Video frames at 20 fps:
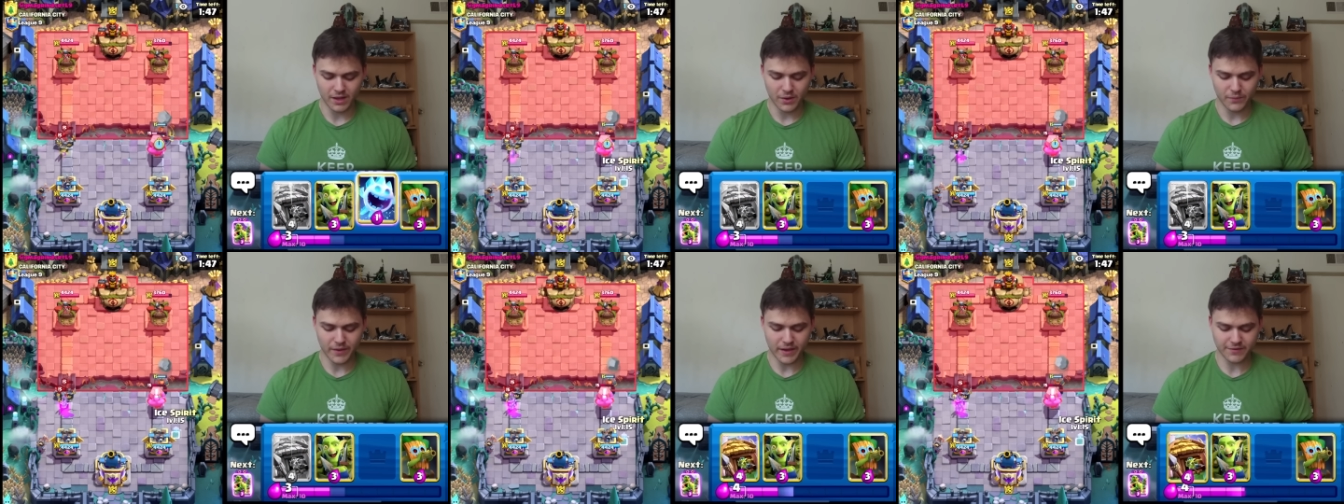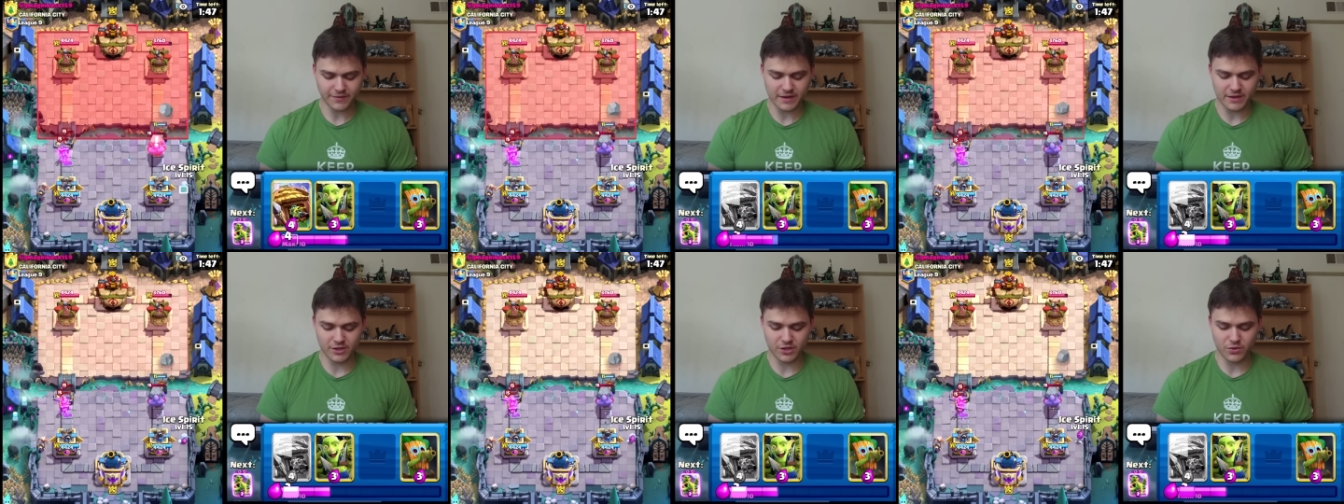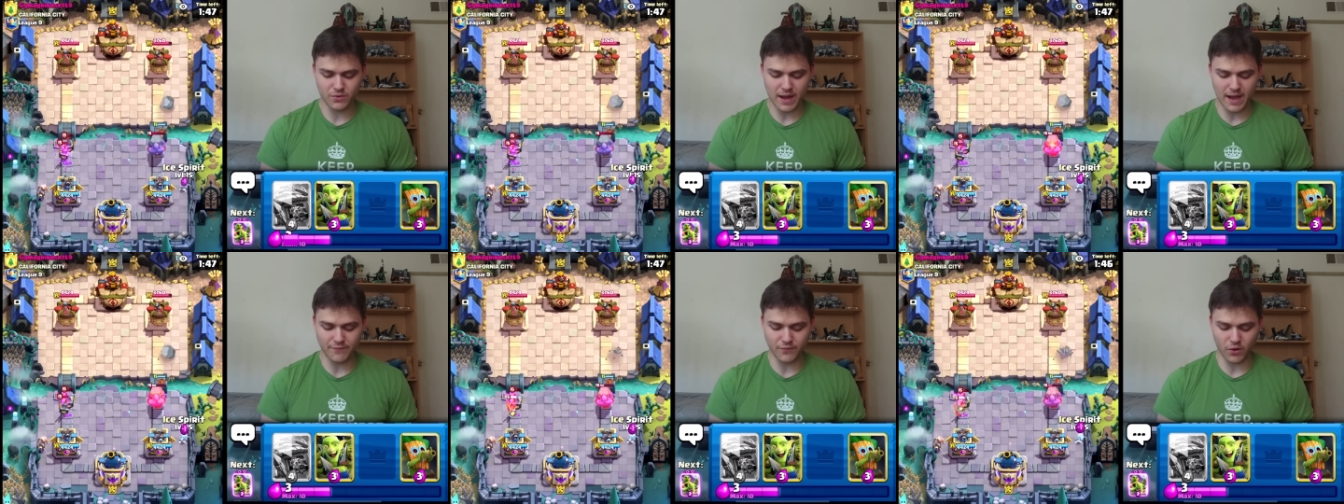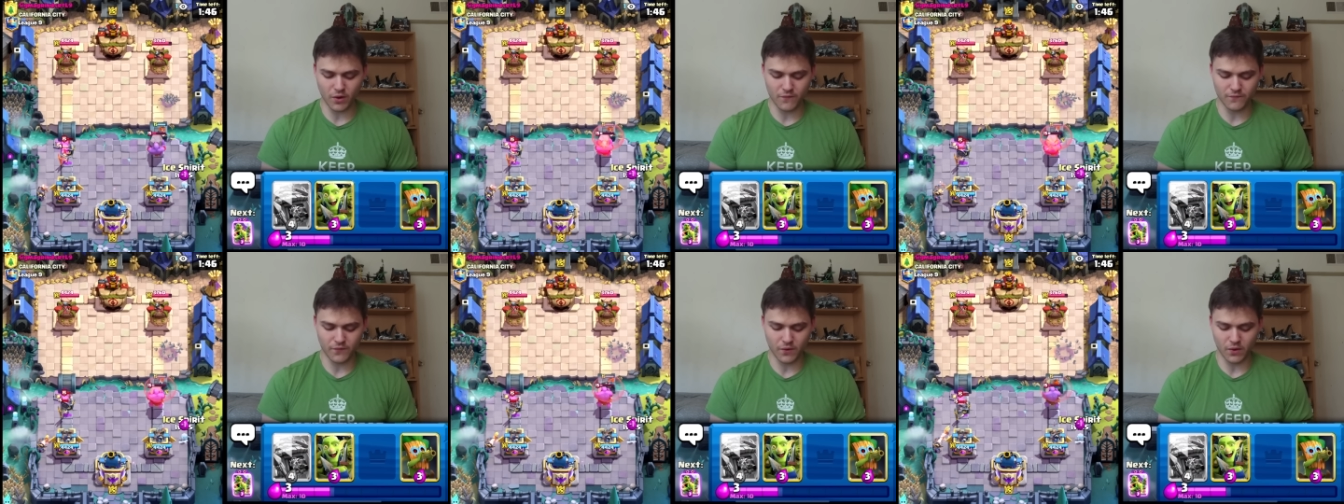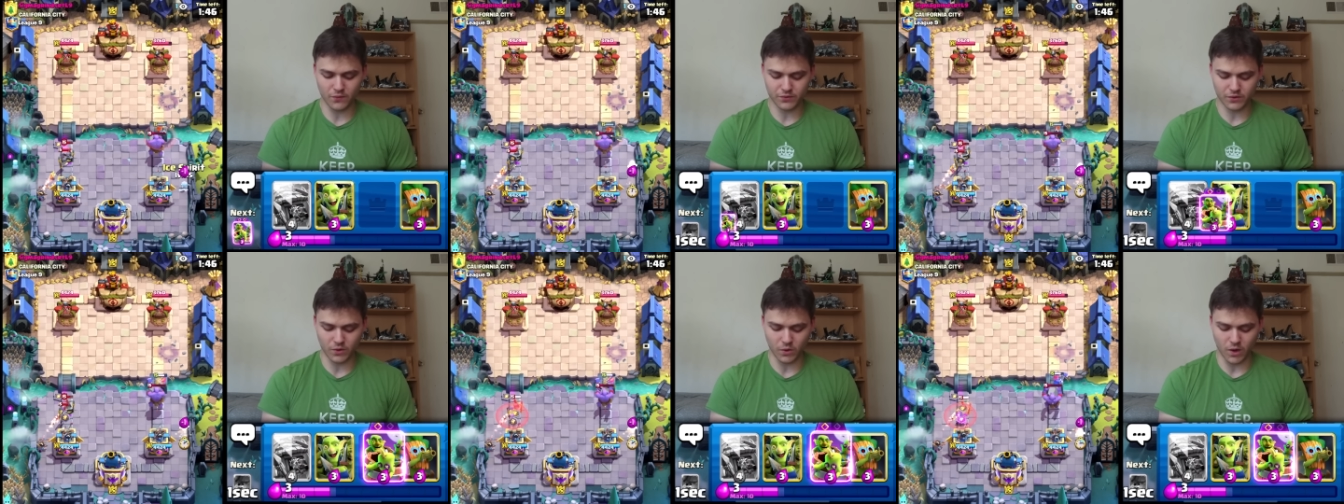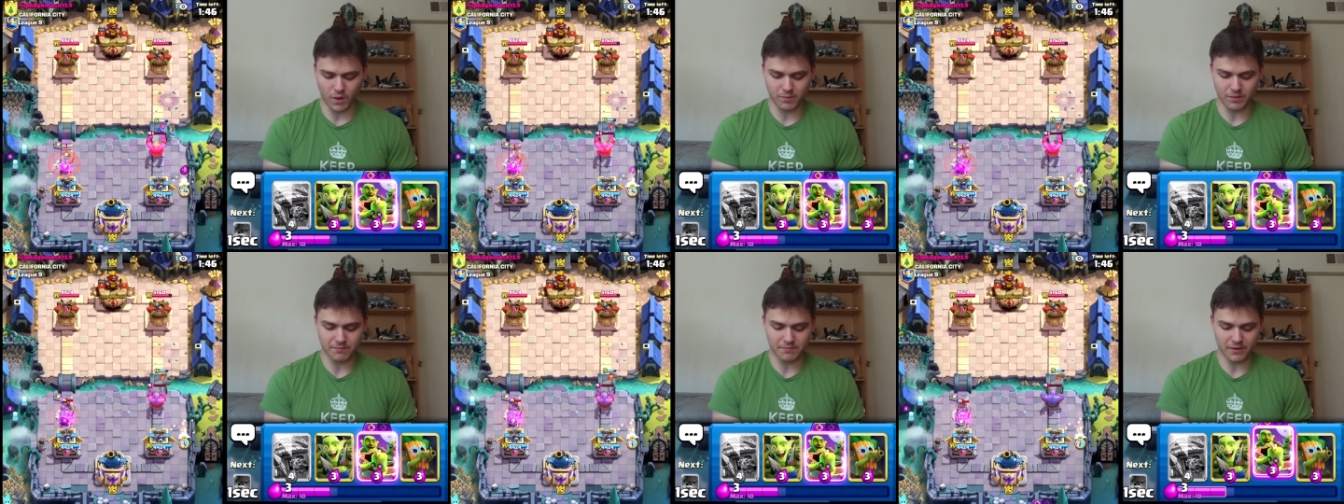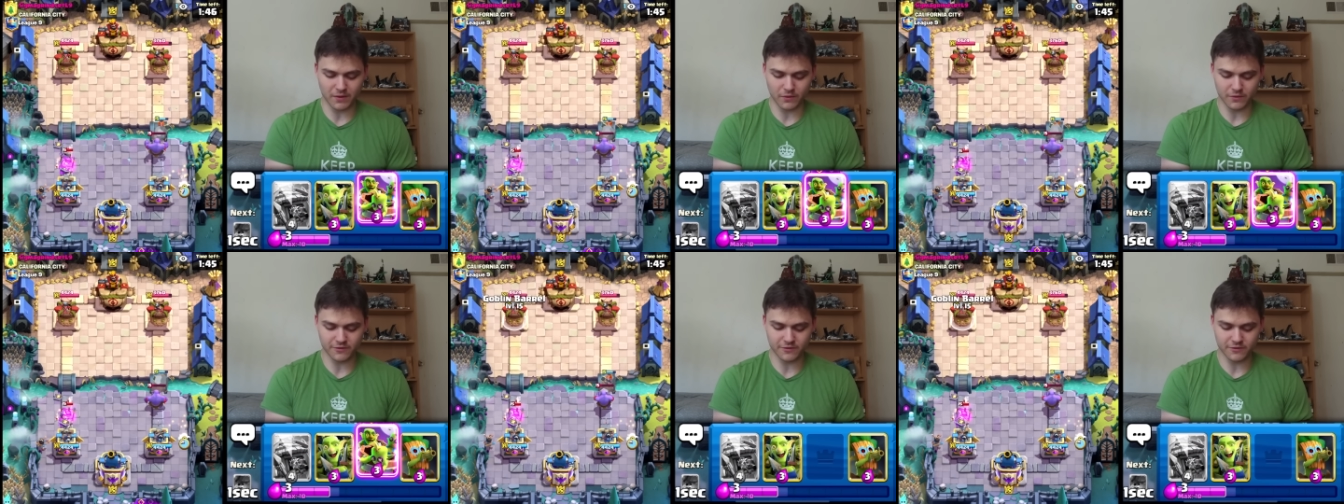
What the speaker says: we actually do have our Evolved Goblin Barrel,